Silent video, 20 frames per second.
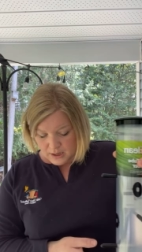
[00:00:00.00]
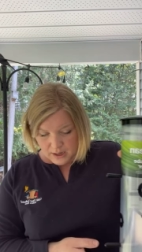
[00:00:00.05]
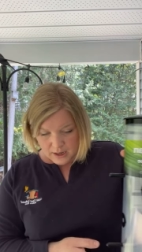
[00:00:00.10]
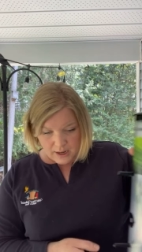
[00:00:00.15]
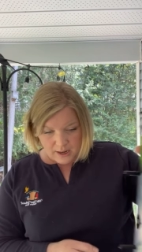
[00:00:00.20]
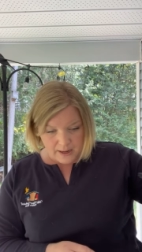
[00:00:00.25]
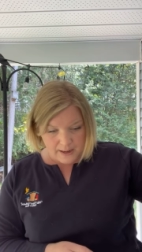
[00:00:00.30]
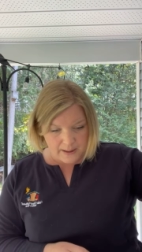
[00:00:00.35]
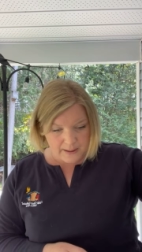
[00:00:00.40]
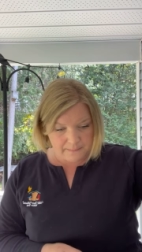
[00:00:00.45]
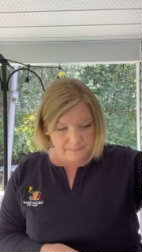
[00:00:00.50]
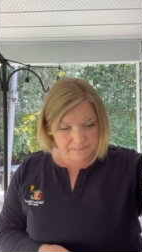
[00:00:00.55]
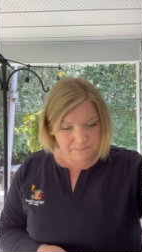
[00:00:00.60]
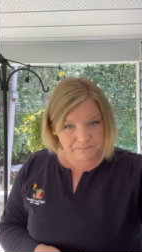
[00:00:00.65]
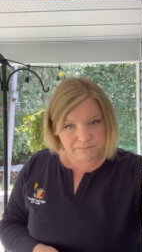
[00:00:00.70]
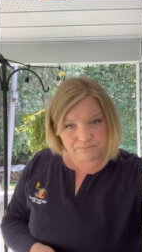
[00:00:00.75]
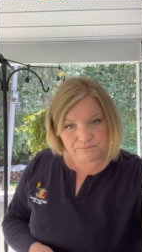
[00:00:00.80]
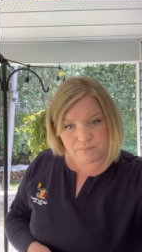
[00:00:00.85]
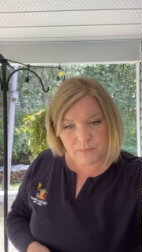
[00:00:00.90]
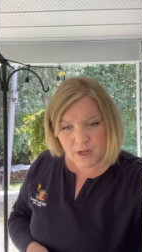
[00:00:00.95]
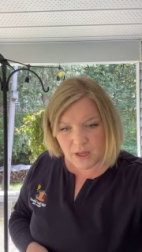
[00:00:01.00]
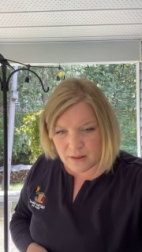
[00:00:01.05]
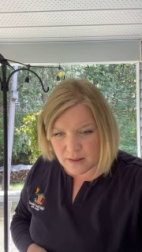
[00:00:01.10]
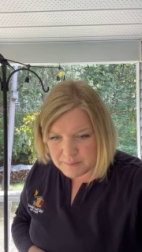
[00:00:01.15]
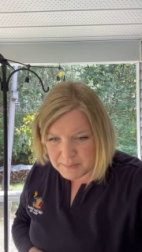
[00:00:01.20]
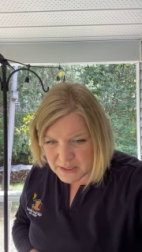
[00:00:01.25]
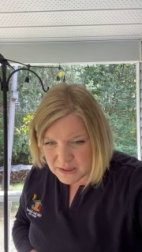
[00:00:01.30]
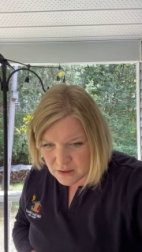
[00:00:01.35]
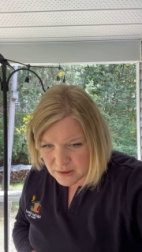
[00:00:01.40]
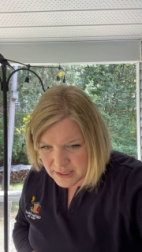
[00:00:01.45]
Let
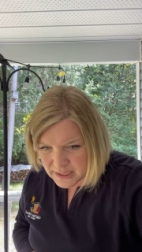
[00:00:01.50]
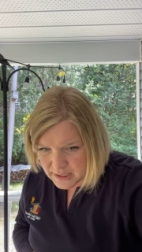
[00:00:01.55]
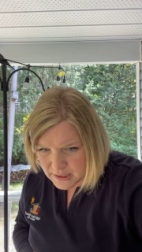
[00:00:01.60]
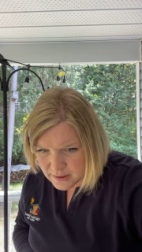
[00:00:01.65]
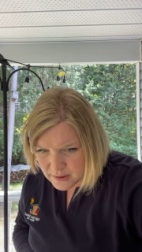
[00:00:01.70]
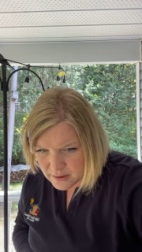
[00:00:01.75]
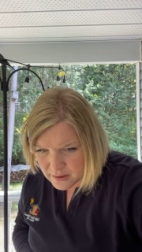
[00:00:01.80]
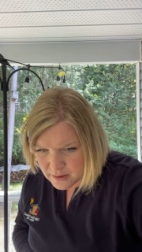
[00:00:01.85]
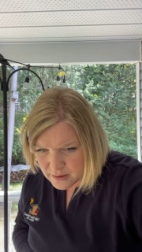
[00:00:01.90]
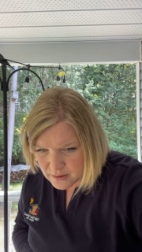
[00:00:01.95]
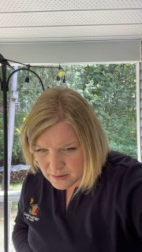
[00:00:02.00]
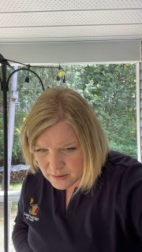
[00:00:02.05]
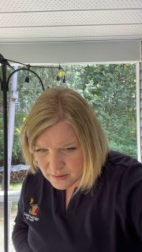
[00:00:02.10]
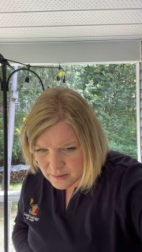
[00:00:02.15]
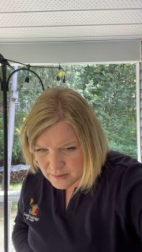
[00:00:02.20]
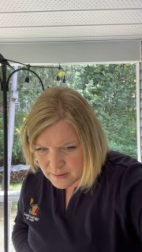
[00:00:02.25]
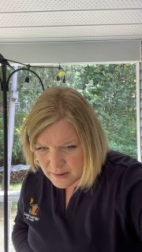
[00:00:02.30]
me look here.